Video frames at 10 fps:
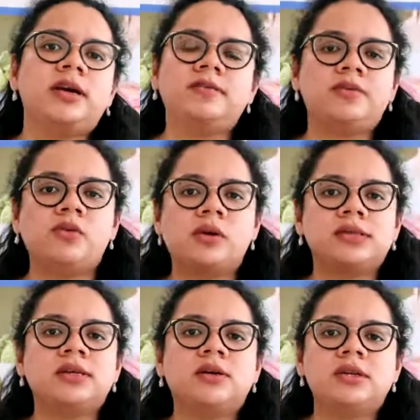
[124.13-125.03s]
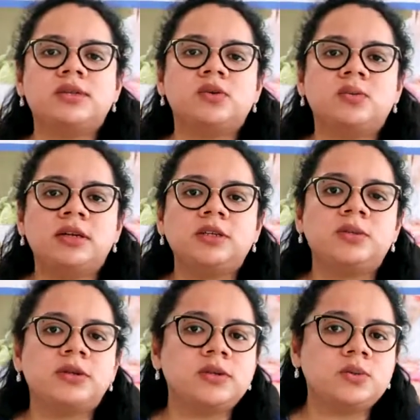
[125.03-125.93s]
Why are we focusing on it so
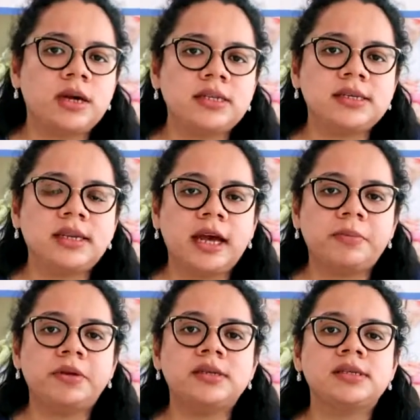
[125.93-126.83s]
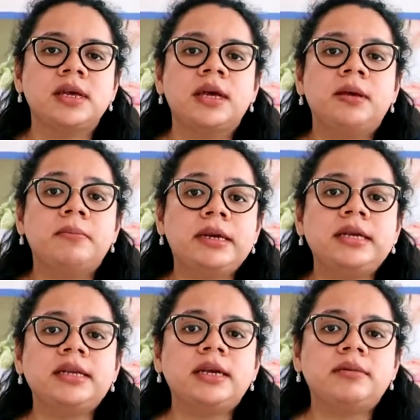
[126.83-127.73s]
much? Because once it happens,
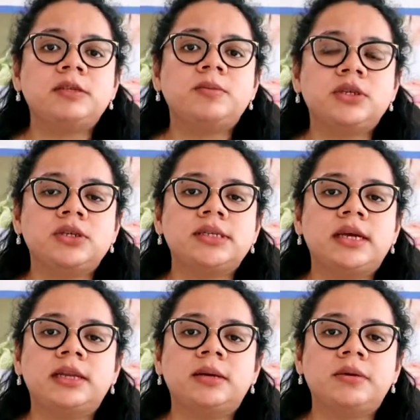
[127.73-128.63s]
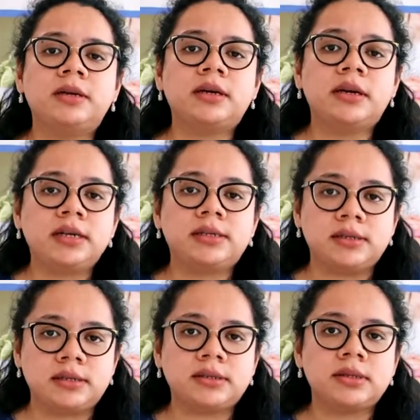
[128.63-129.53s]
many a times patients end up in a
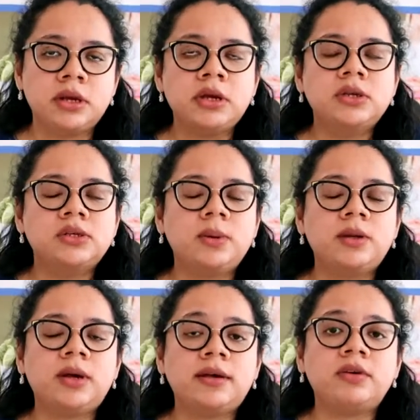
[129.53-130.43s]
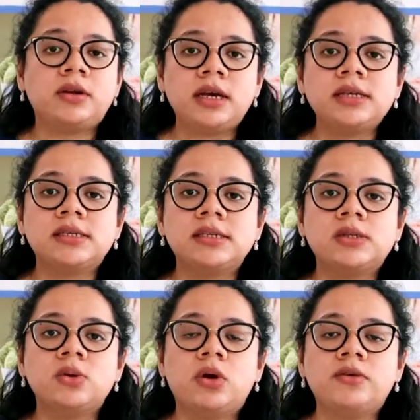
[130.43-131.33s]
crisis. So when you have a
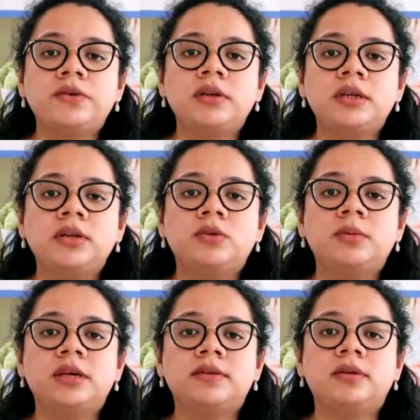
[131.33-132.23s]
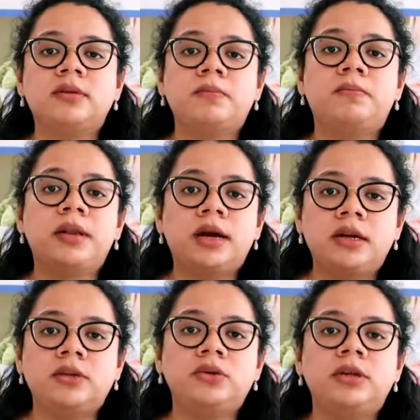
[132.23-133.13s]
crisis, you often need to be given
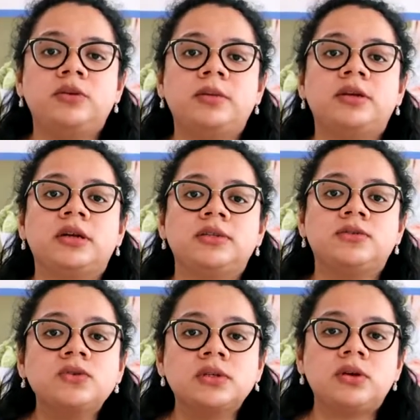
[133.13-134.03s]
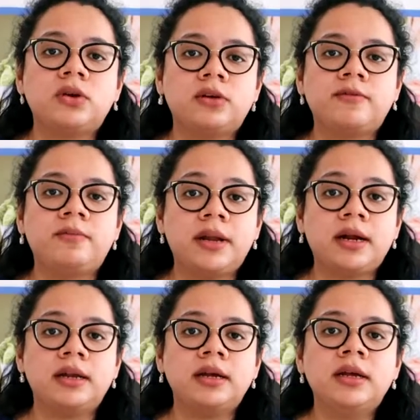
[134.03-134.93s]
blood, you need to be transfused a lot of
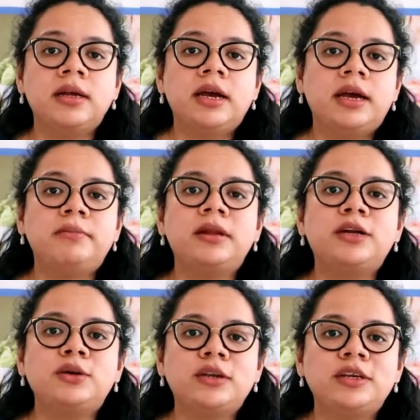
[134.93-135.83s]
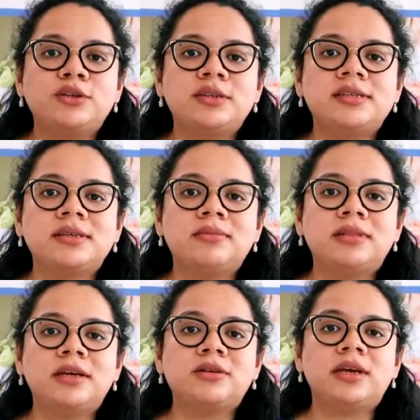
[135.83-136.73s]
blood. And blood donation is
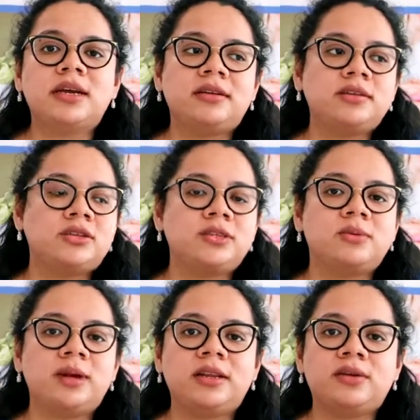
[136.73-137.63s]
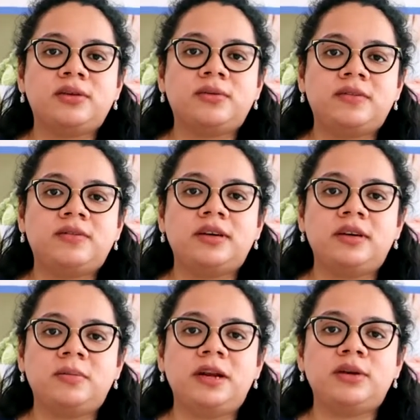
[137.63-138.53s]
something that just went out, the
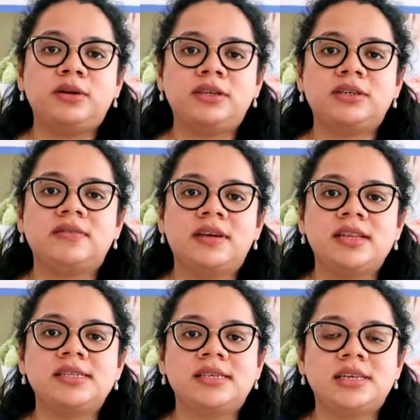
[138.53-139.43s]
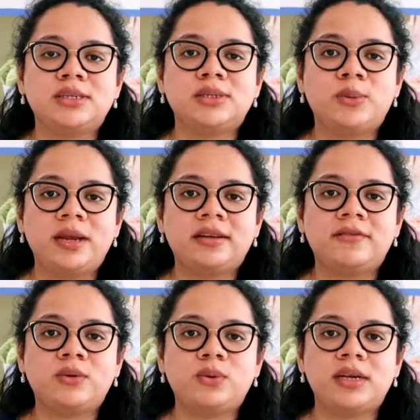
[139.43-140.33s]
World Blood Donation Awareness Day just went
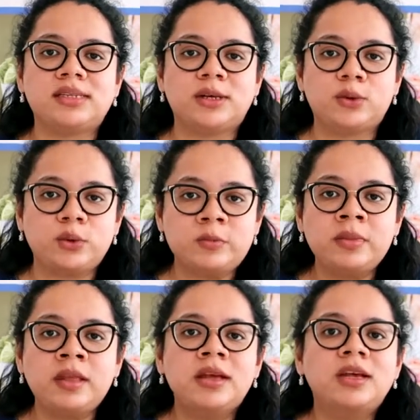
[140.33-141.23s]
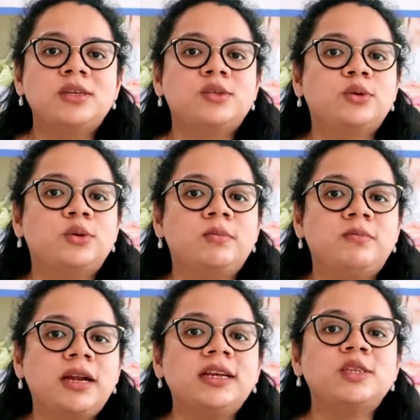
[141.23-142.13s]
a few days ago. So
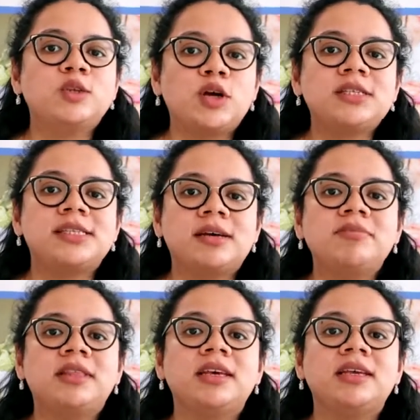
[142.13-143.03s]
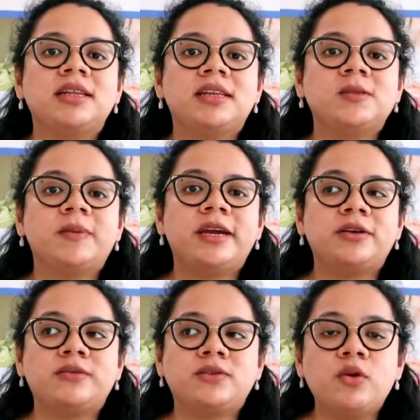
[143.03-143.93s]
blood is not something,
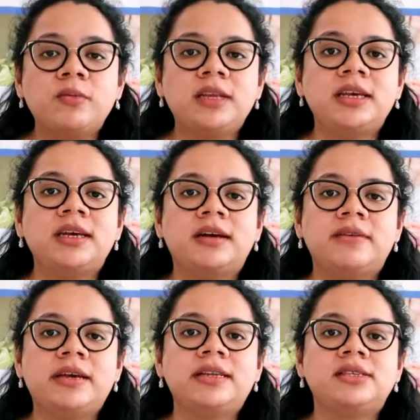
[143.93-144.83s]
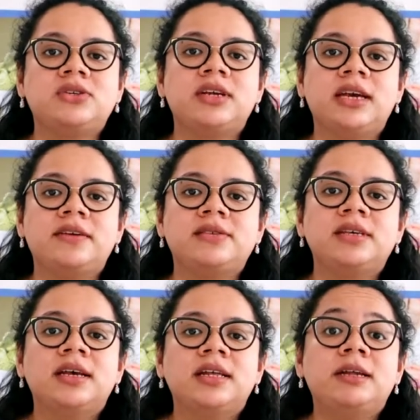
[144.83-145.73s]
despite of so many awareness
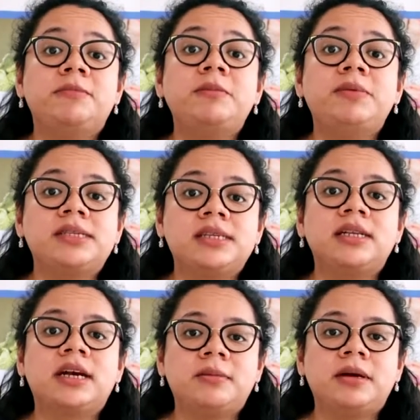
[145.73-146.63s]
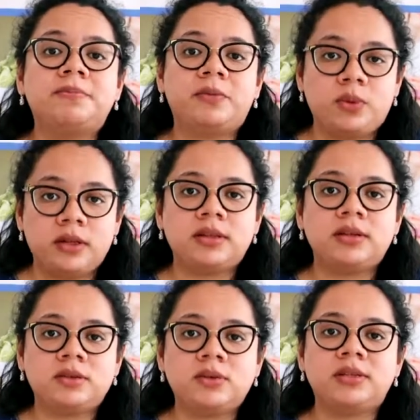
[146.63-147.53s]
drives, that people still come up
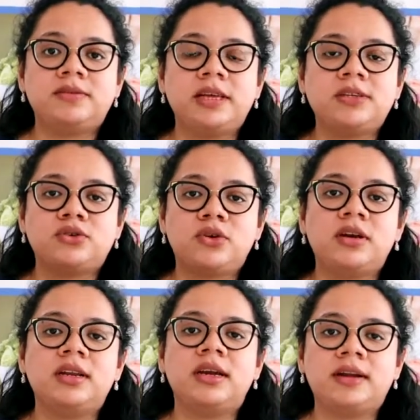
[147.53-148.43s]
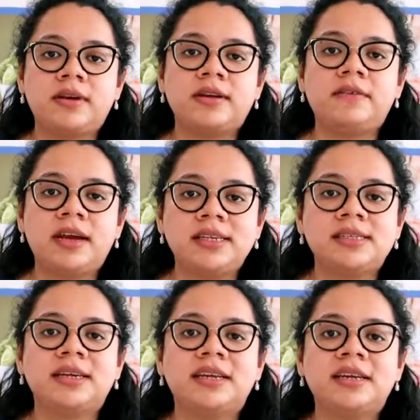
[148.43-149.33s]
with. So it's very strongly
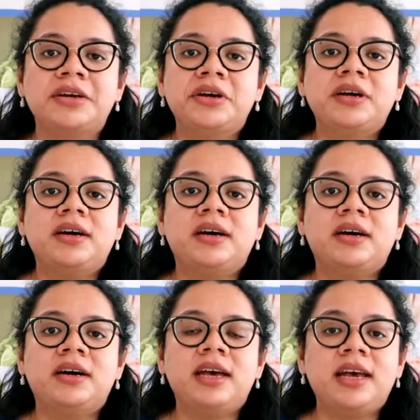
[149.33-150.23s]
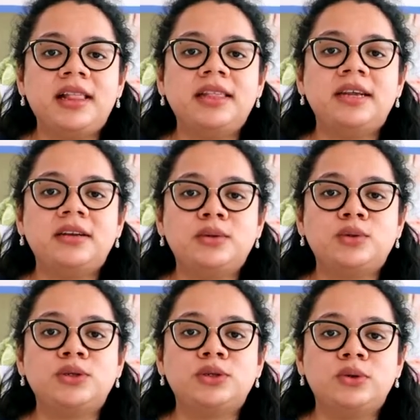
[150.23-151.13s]
advised that a healthy
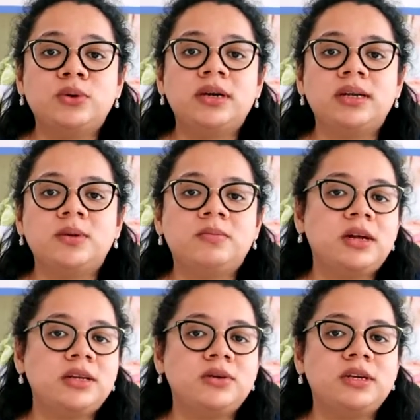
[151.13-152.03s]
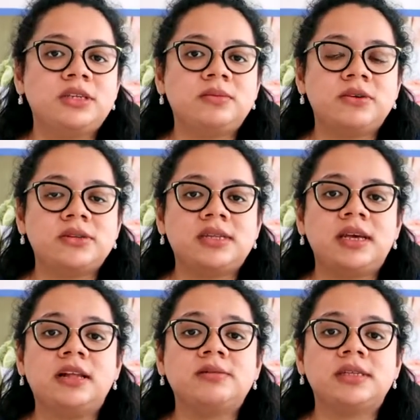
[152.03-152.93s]
individual should go ahead with blood donation because it
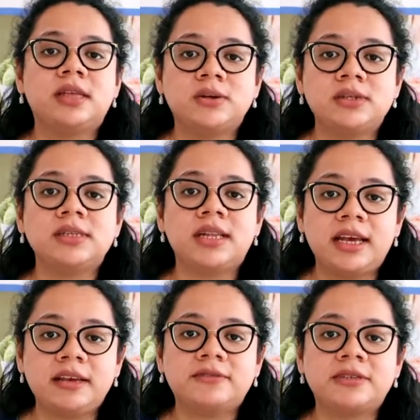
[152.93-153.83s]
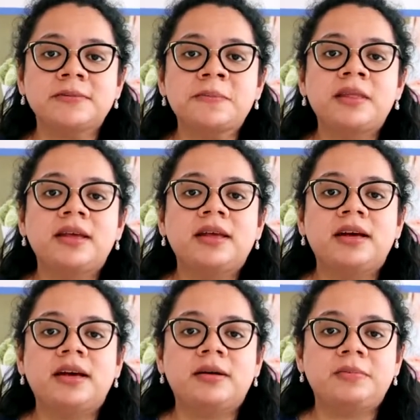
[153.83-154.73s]
helps 1,000 lives.
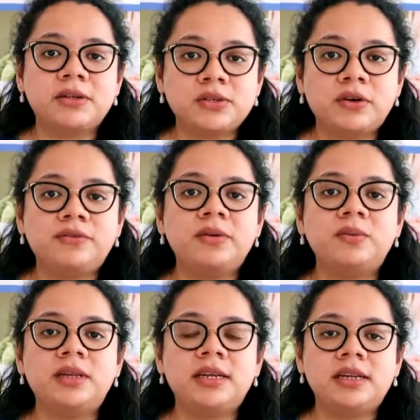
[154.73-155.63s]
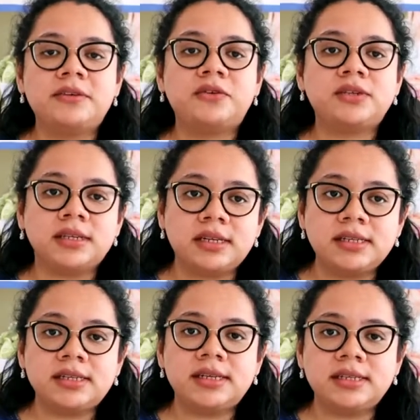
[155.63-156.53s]
Because often we need it for
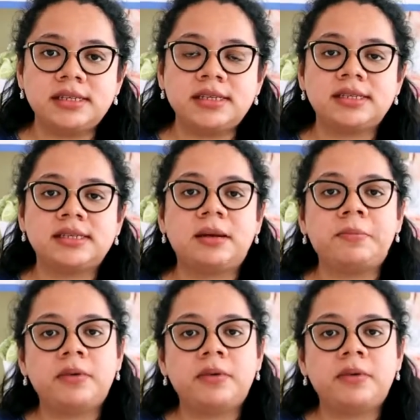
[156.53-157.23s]
sickle cell disease.